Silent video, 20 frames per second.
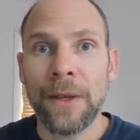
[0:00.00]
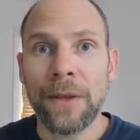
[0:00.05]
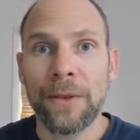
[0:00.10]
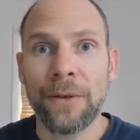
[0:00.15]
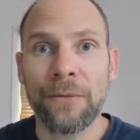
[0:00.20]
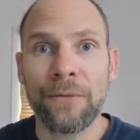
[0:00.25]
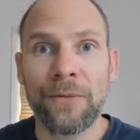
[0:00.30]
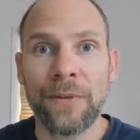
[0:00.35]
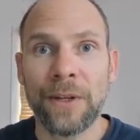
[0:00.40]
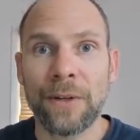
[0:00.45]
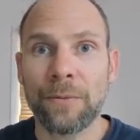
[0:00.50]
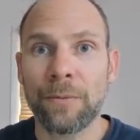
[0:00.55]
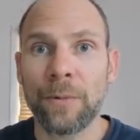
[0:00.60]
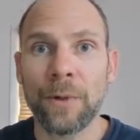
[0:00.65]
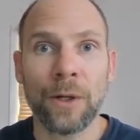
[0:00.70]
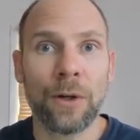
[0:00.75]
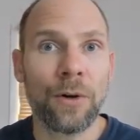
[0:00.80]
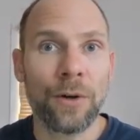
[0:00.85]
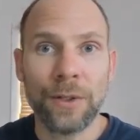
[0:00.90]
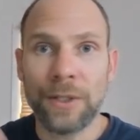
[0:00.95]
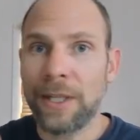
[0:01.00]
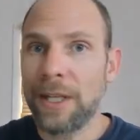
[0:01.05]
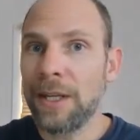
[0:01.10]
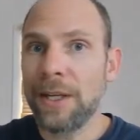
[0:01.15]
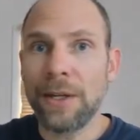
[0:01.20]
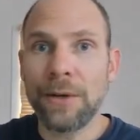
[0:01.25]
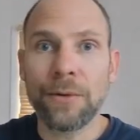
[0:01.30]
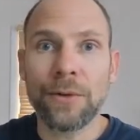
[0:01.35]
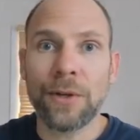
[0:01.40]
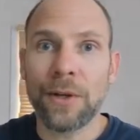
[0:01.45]
the fit will
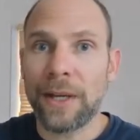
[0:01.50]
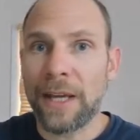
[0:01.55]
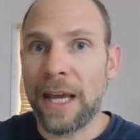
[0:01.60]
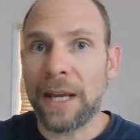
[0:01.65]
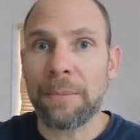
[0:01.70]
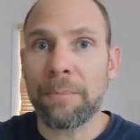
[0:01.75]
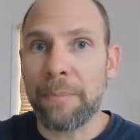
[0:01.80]
continue to get